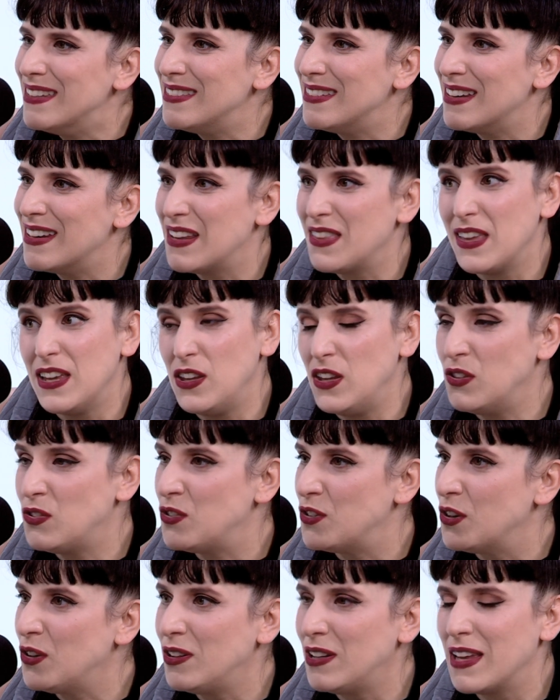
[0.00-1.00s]
And I think he's
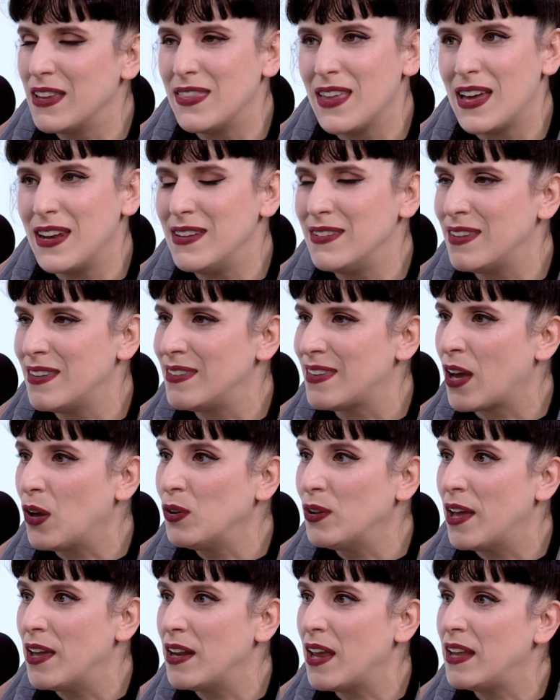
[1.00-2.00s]
still like, that is his
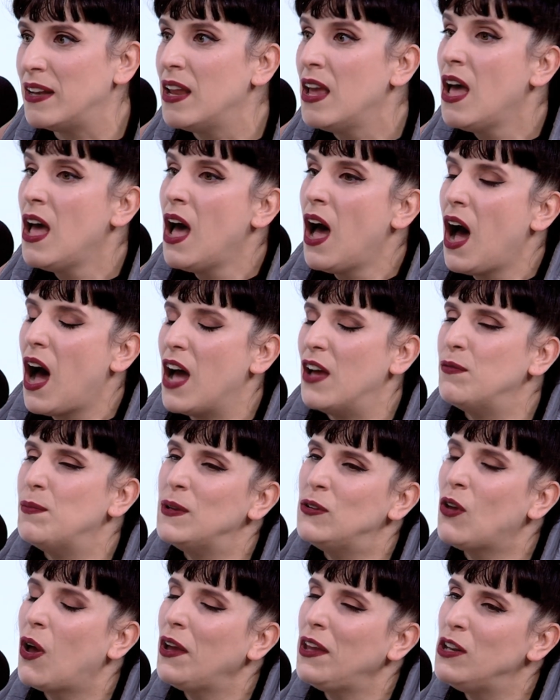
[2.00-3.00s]
outlet. And I've been
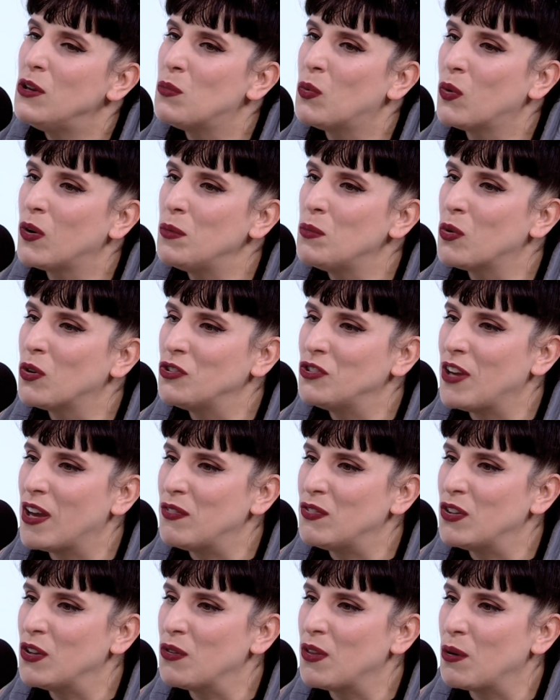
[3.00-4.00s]
talking to more and more
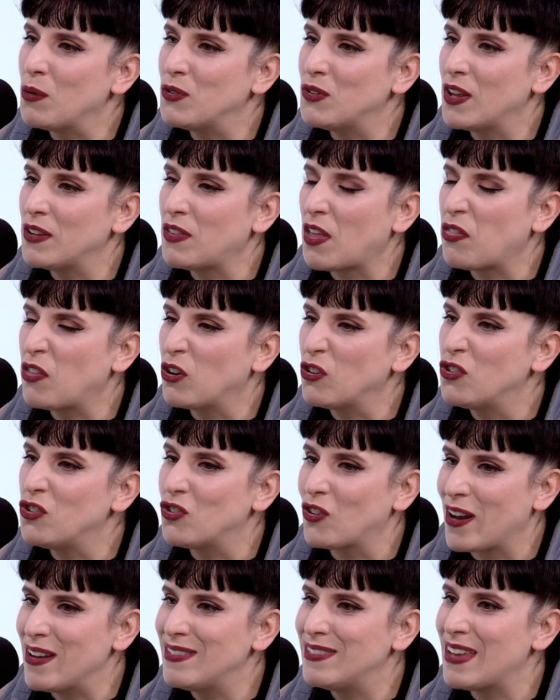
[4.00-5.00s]
chefs who they were saying that their
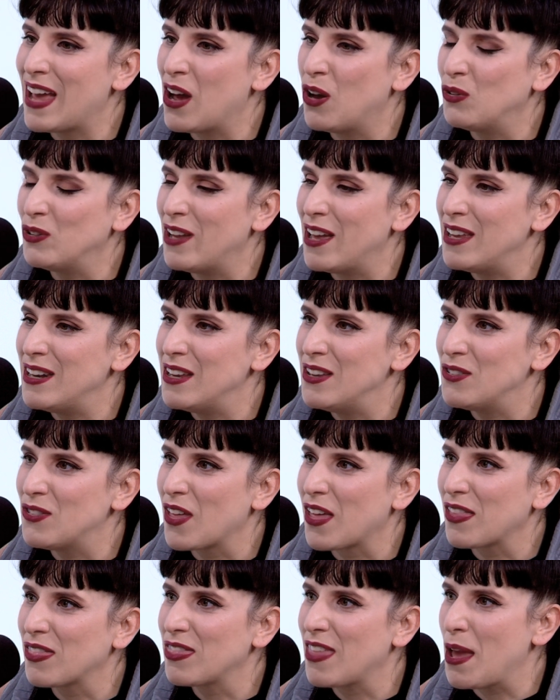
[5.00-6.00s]
stress outlet is
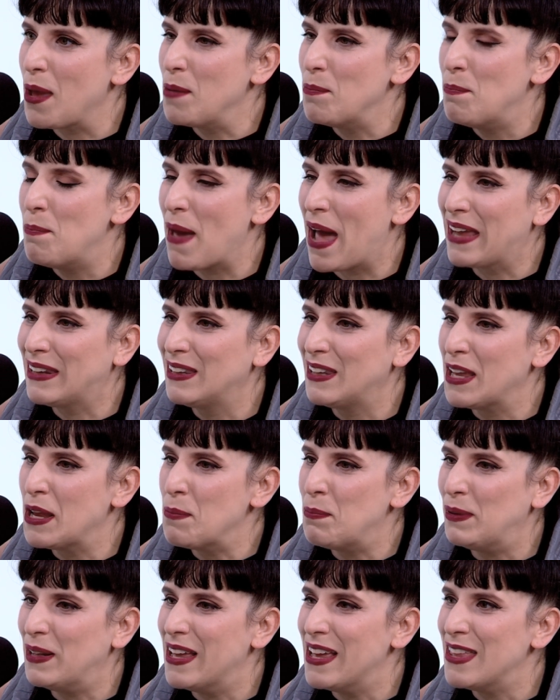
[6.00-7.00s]
that they badly
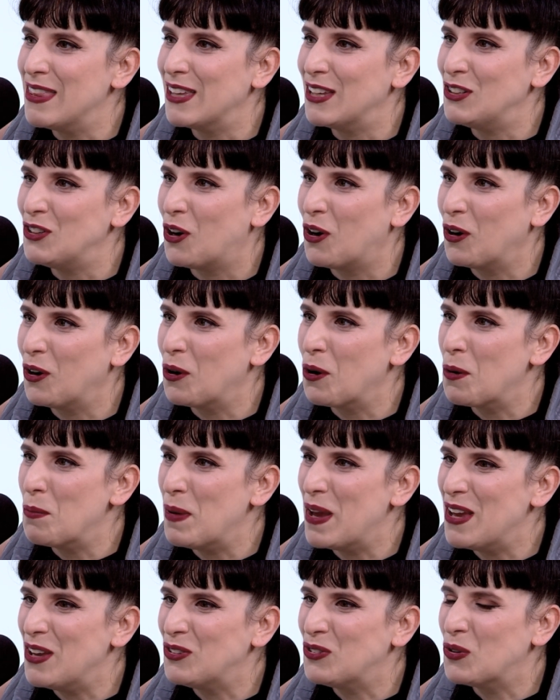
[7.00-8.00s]
play the guitar or
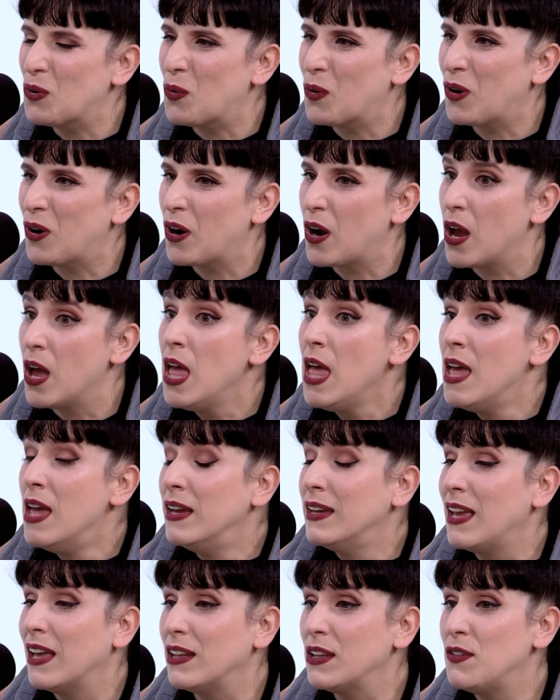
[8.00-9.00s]
bass, or
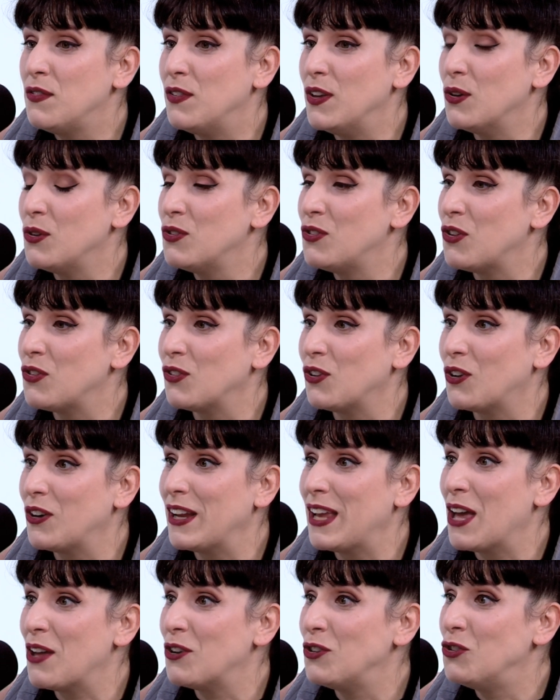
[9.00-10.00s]
Kelly Fields is
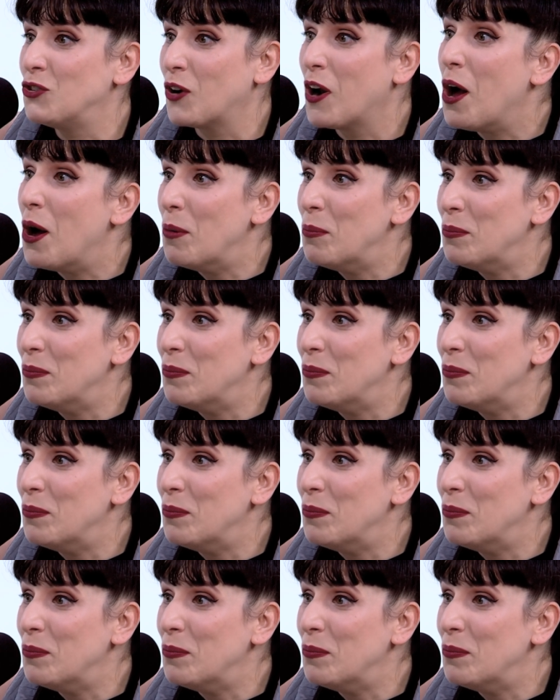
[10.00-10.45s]
learning how to drum.